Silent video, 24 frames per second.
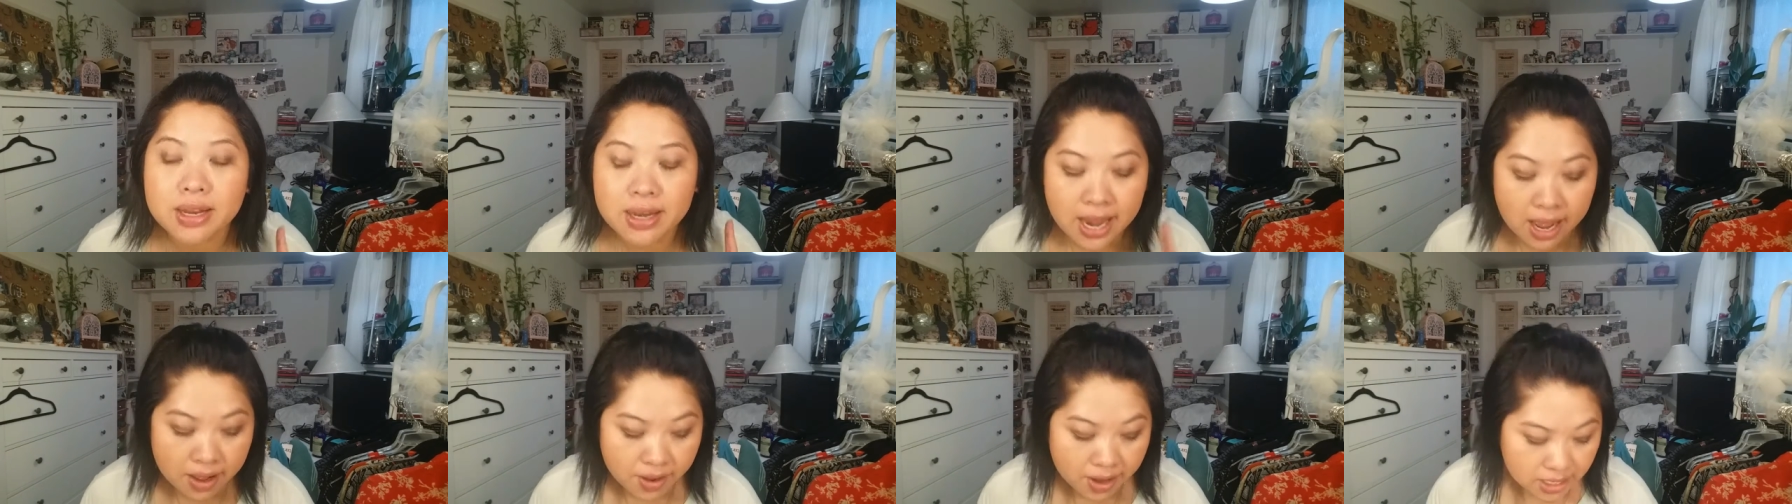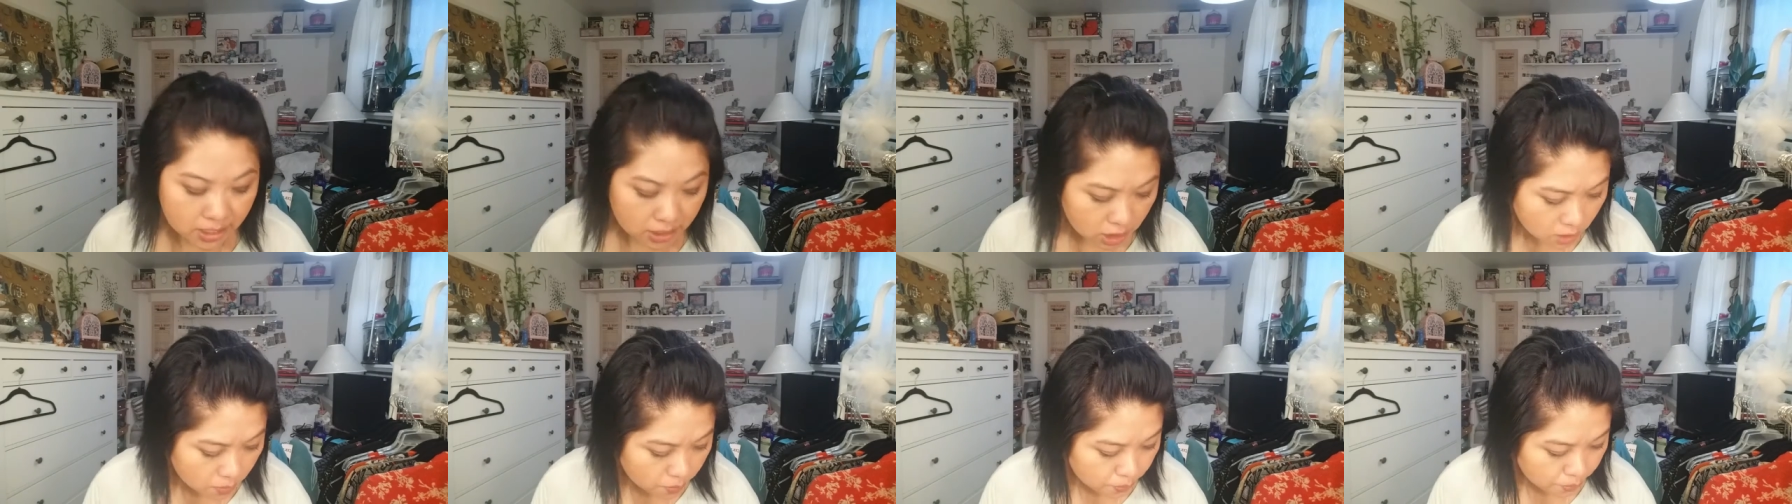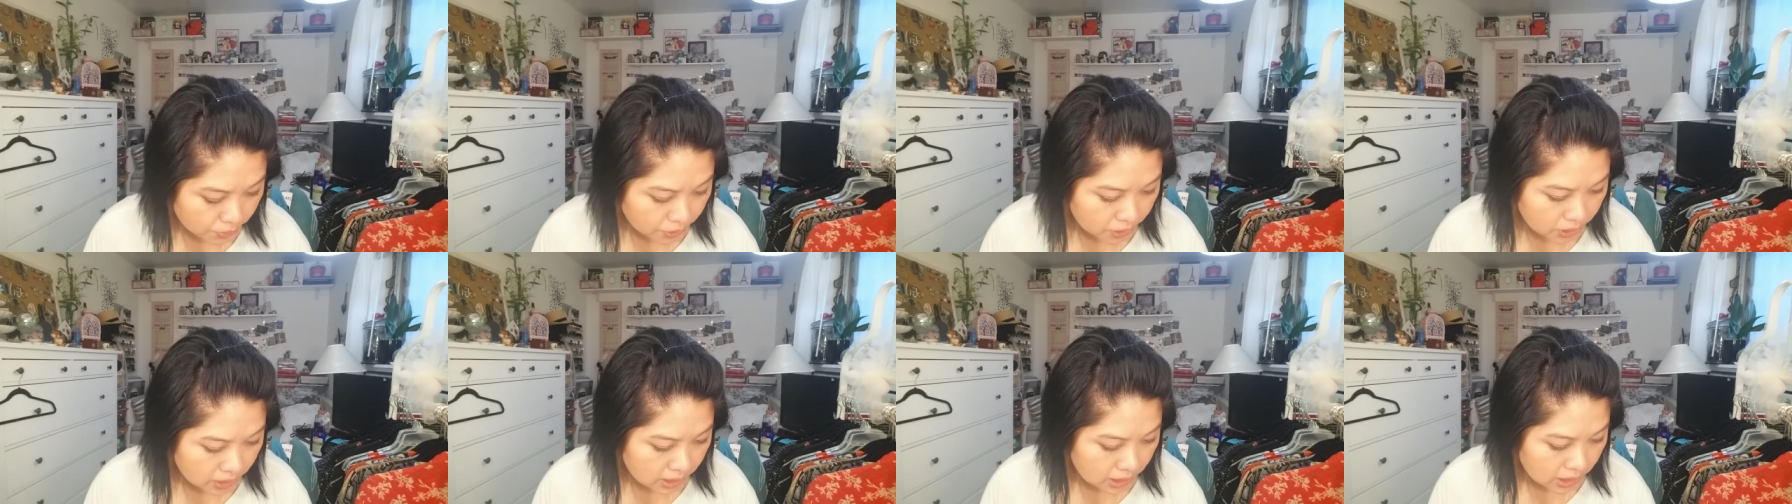Now I did
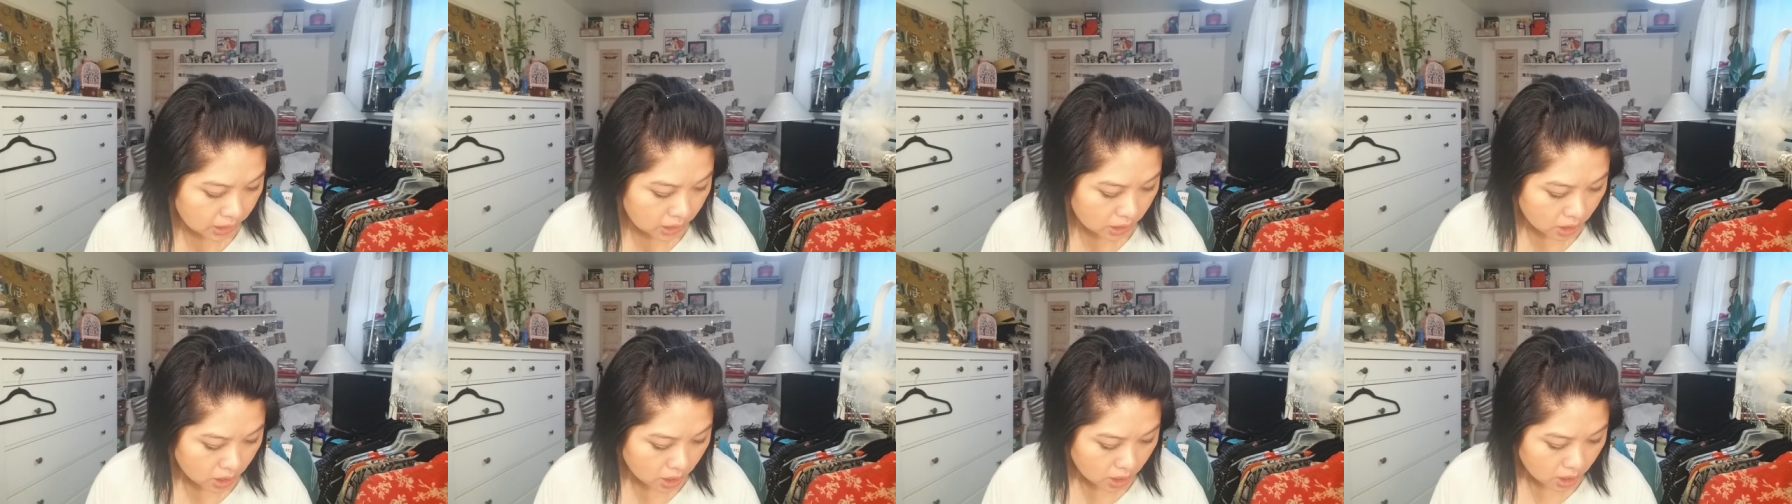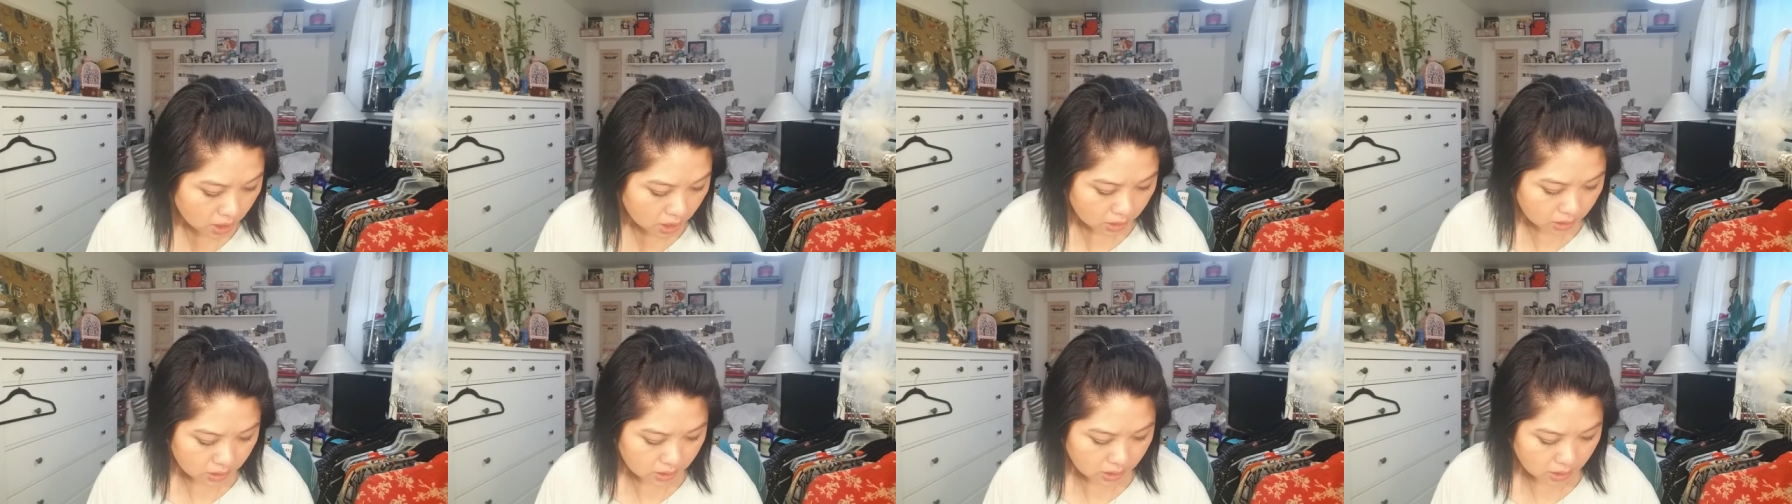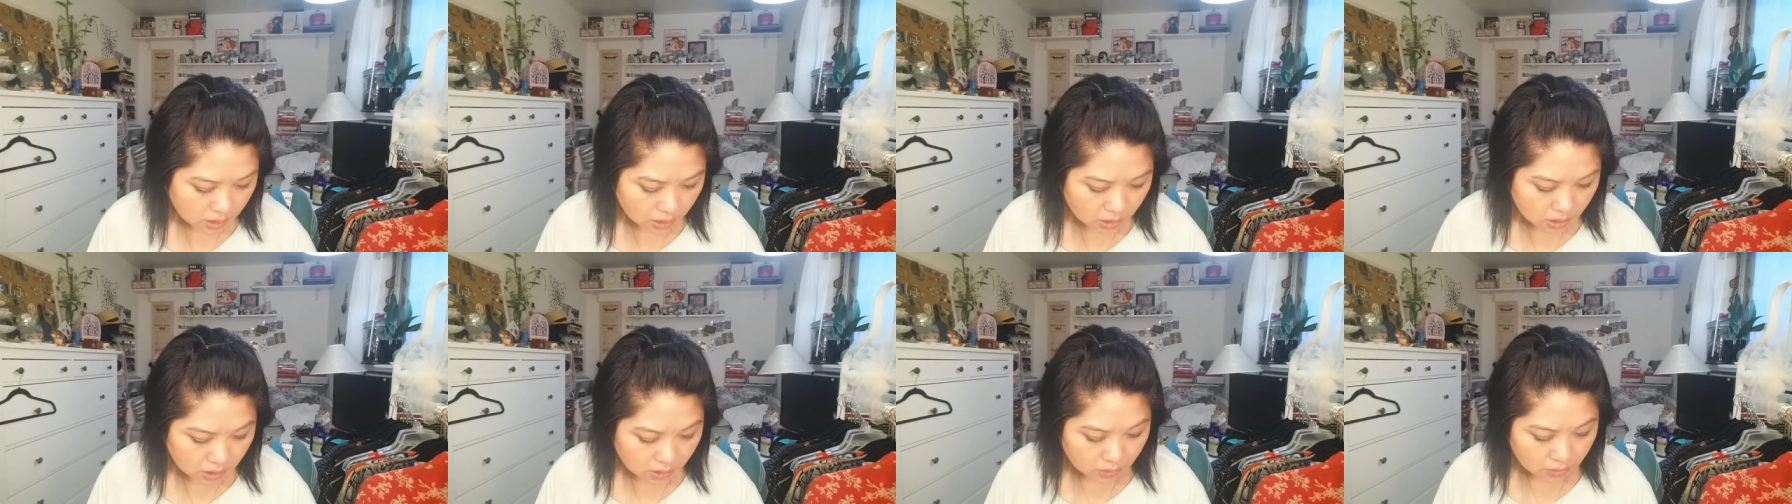put
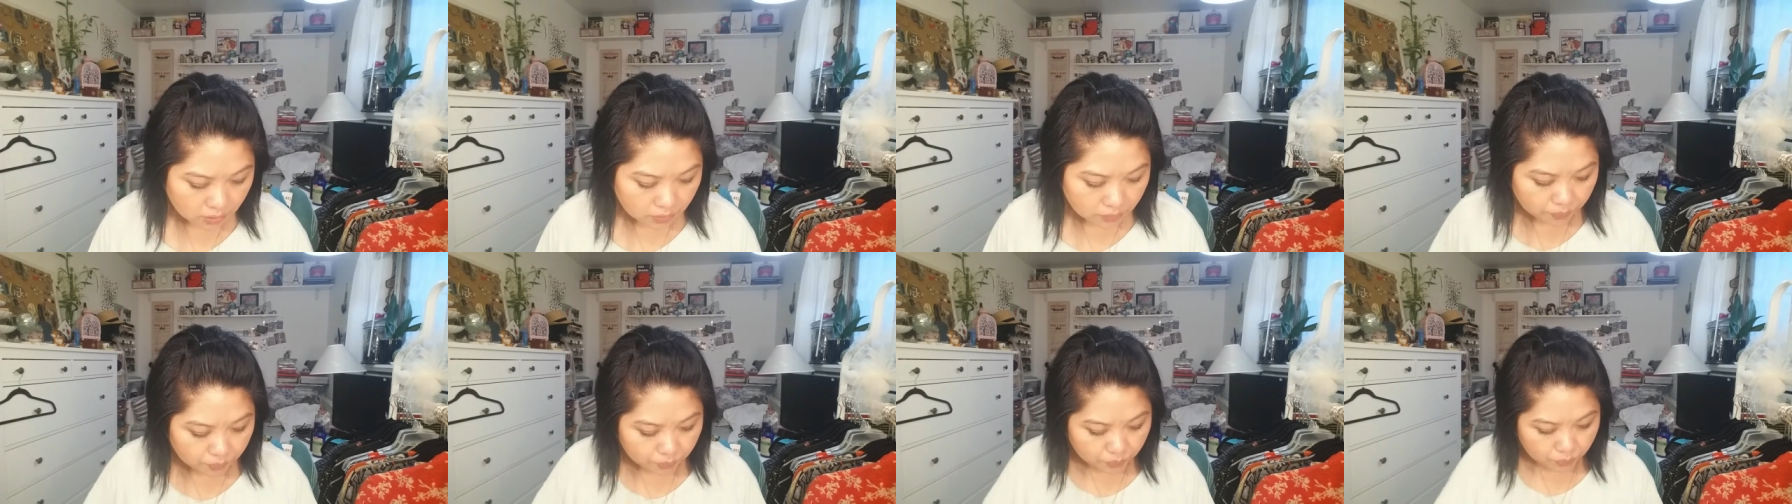the,